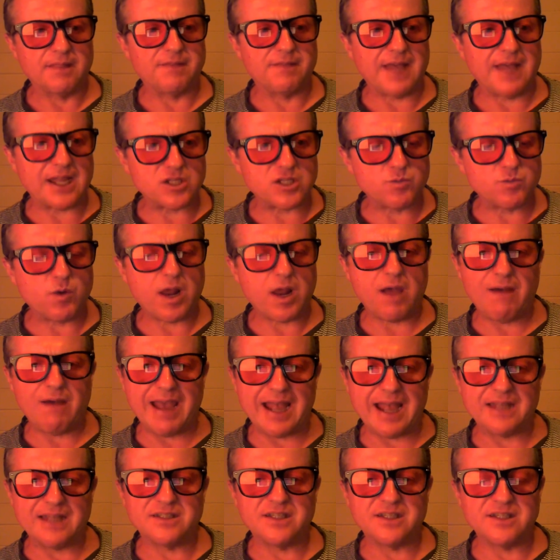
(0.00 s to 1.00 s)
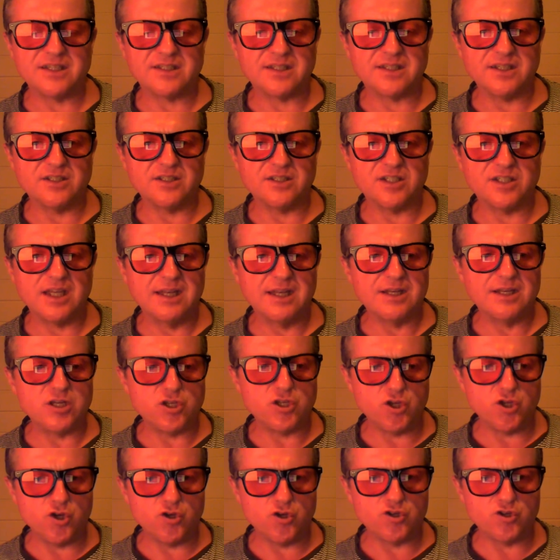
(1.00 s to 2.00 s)
That's what our ancestors
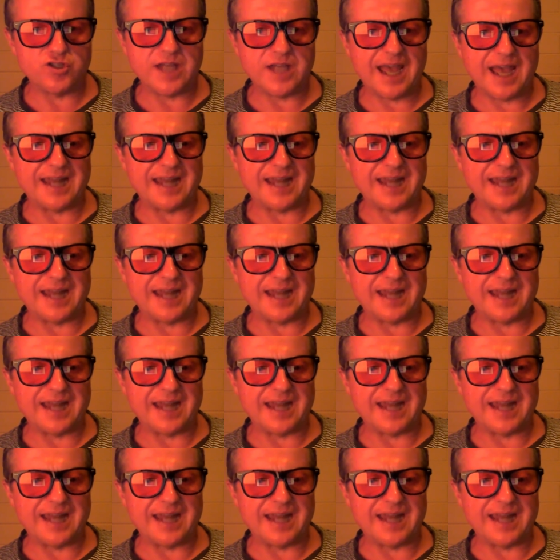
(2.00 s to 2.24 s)
used